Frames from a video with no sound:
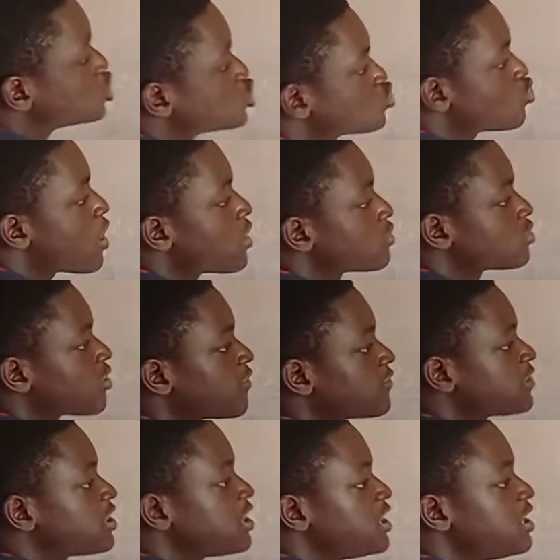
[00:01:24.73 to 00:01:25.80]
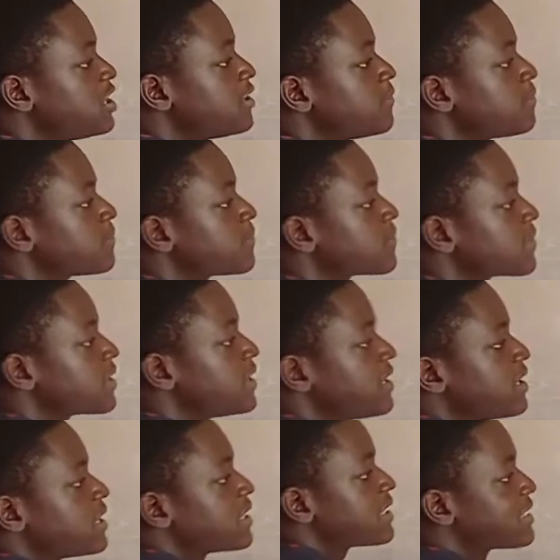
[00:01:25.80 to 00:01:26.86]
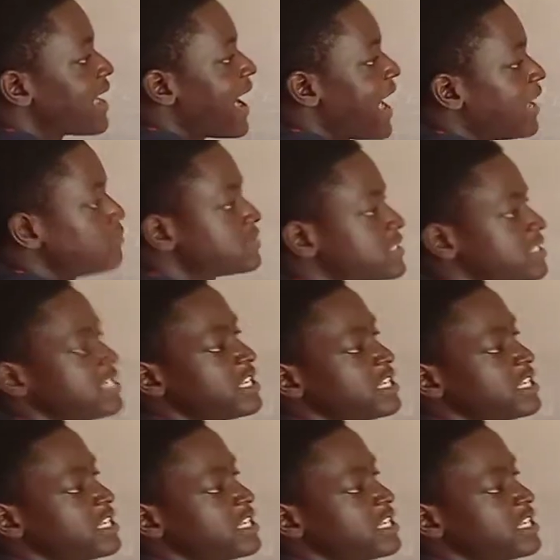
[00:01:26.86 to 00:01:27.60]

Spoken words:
Square root of 3 times